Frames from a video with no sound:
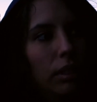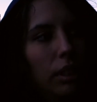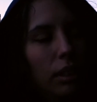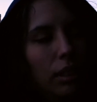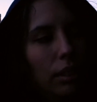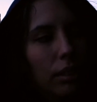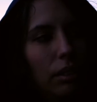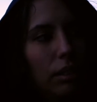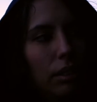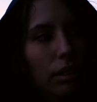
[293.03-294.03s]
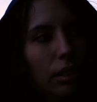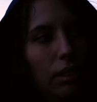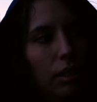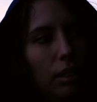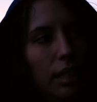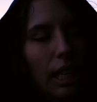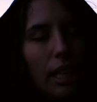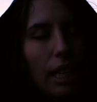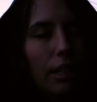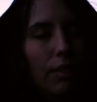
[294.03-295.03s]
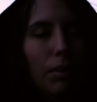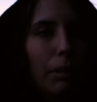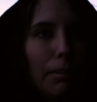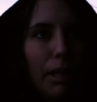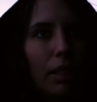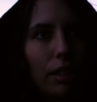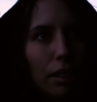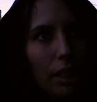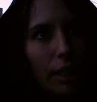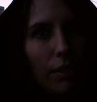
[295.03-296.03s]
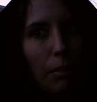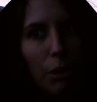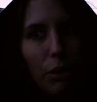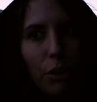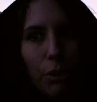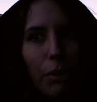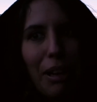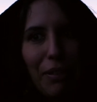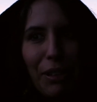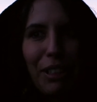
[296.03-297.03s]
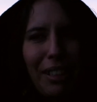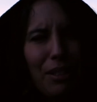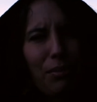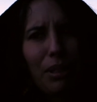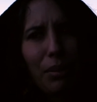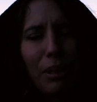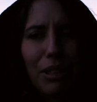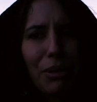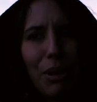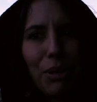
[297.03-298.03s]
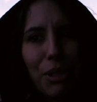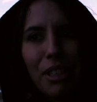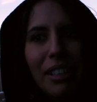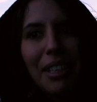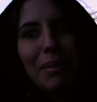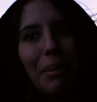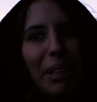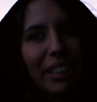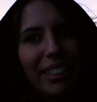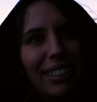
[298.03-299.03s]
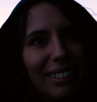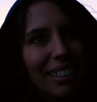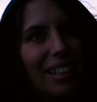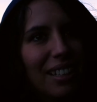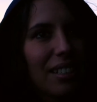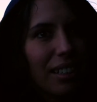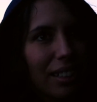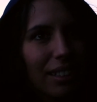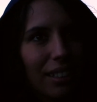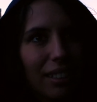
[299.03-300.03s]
the DNA of the baby that you're like giving birth to or whatever, that's really weird and gross. But then it's like,